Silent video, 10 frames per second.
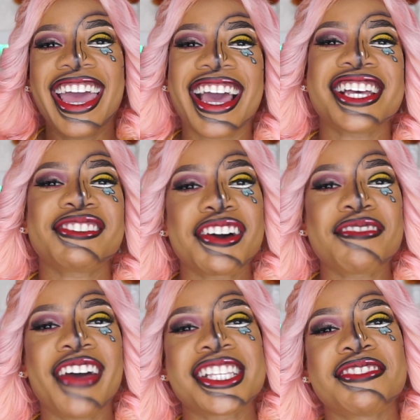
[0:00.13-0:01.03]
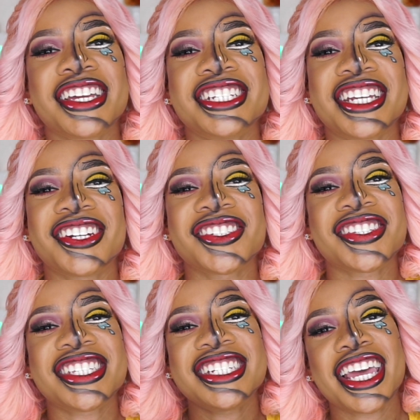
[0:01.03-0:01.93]
Hey guys, welcome back to my channel. So
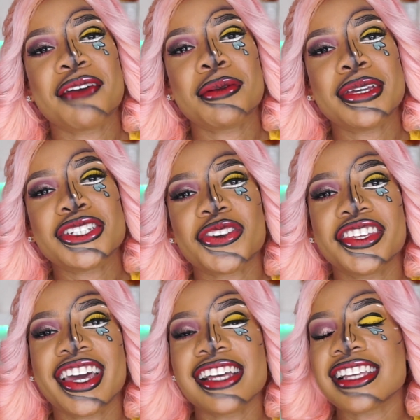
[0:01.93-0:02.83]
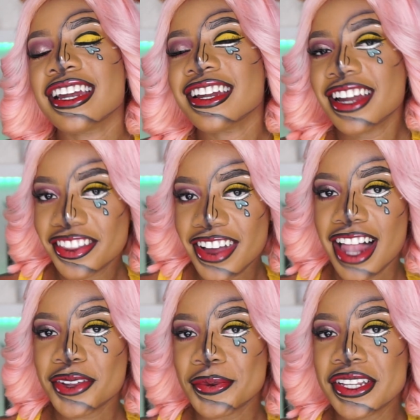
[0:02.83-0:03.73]
today I'm going to be showing you guys another
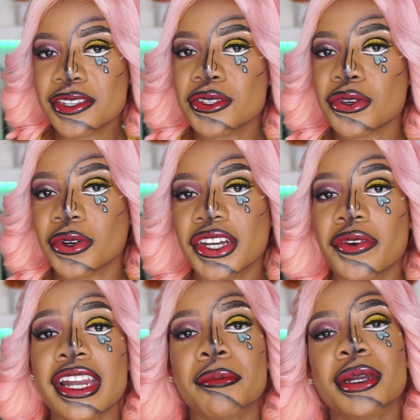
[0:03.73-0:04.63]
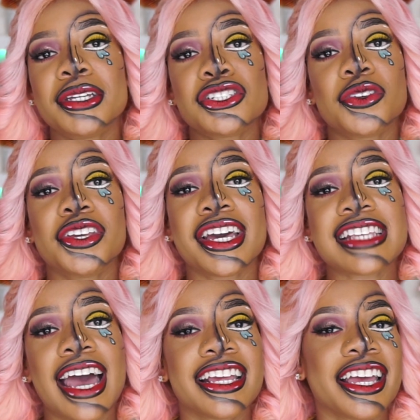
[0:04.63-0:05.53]
Halloween tutorial, and I'm going to be showing you guys
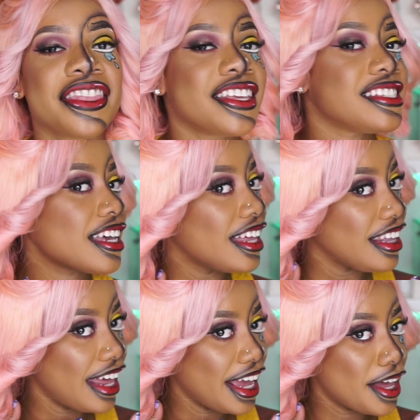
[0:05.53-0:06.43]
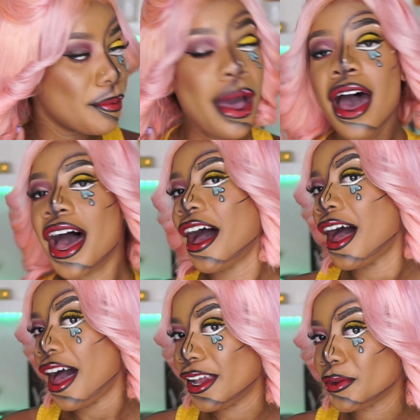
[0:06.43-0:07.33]
how to get this glam
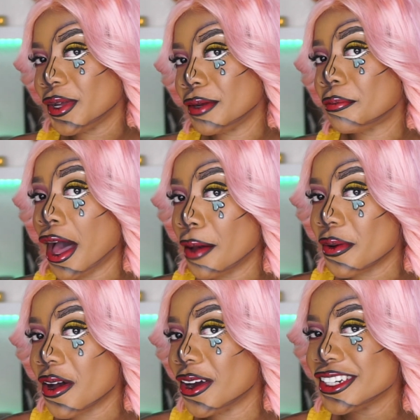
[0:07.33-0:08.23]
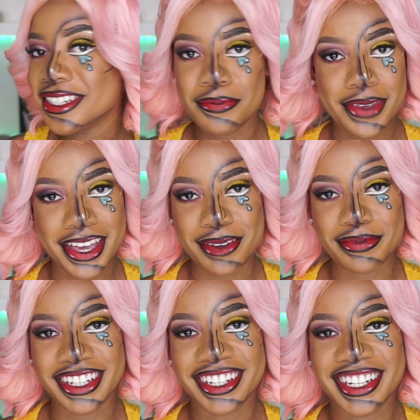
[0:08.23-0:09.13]
Halloween pop art makeup
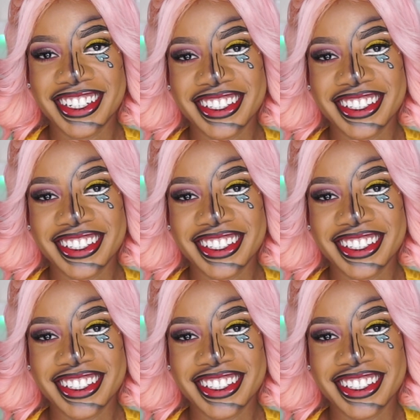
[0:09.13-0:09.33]
look.